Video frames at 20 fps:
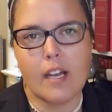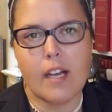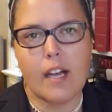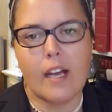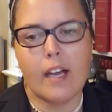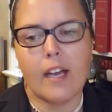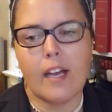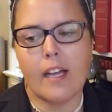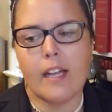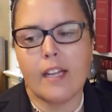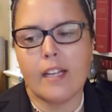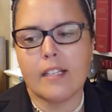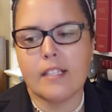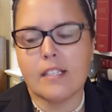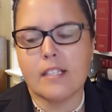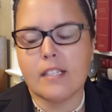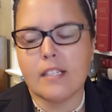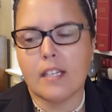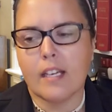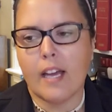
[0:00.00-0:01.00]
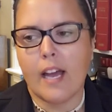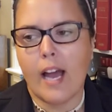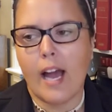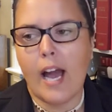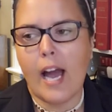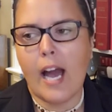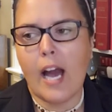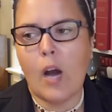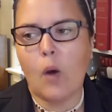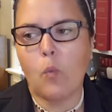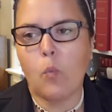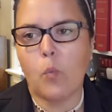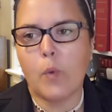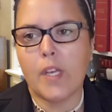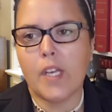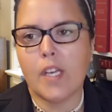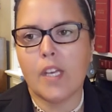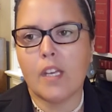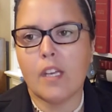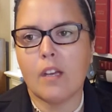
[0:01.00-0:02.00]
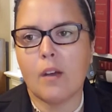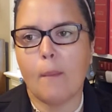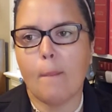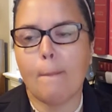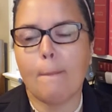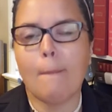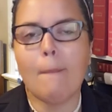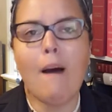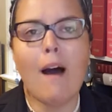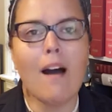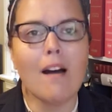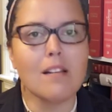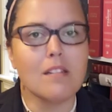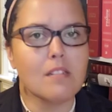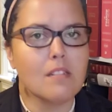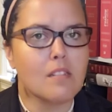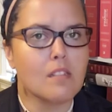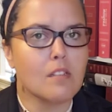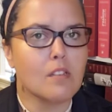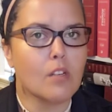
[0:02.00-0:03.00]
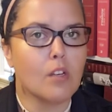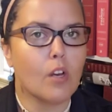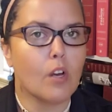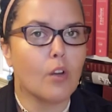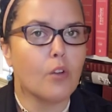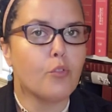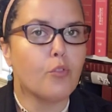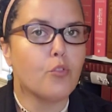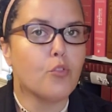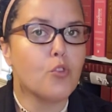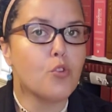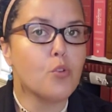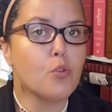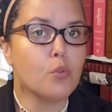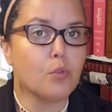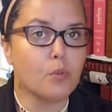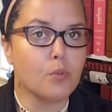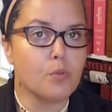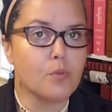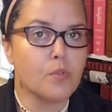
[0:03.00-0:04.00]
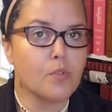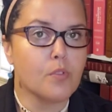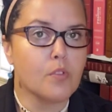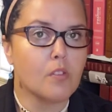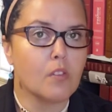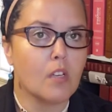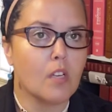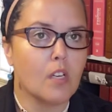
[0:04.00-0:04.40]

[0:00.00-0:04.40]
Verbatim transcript: and how we must choose